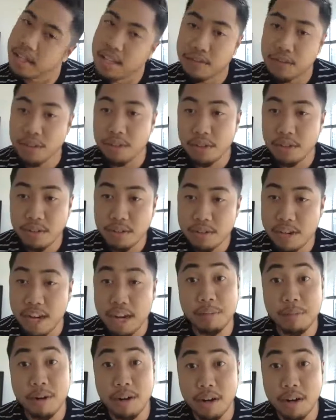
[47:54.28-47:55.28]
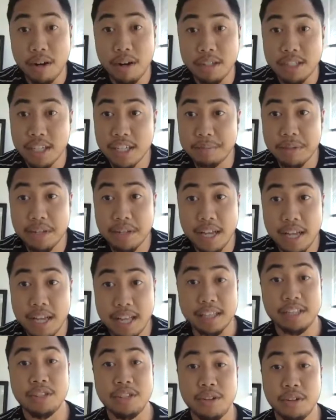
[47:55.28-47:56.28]
If you do, I apologize, but
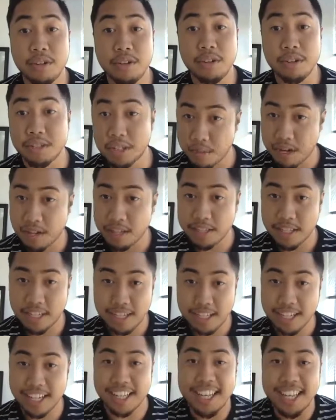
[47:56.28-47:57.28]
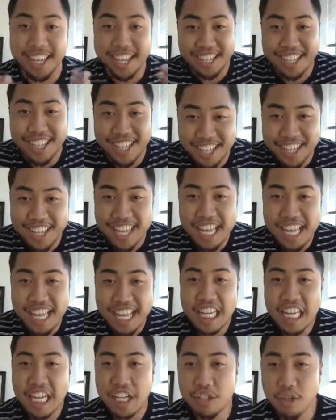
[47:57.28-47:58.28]
at least there's someone else that did it.
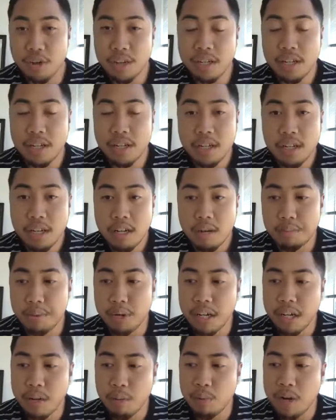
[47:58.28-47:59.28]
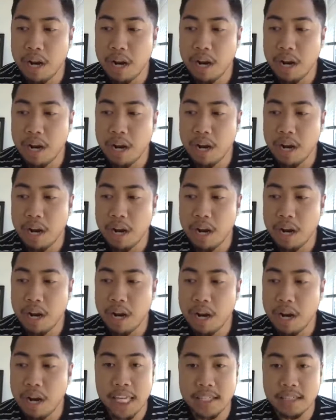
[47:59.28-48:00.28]
They could do it. But what I was
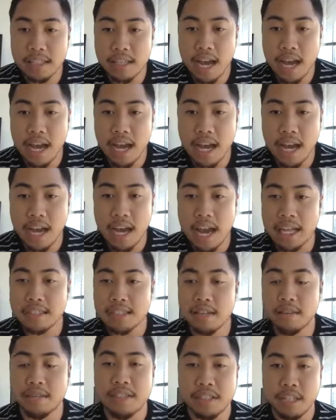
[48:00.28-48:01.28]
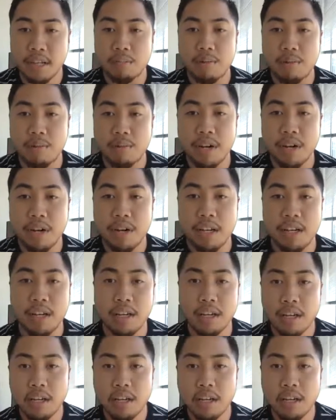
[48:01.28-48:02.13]
doing is instead of separating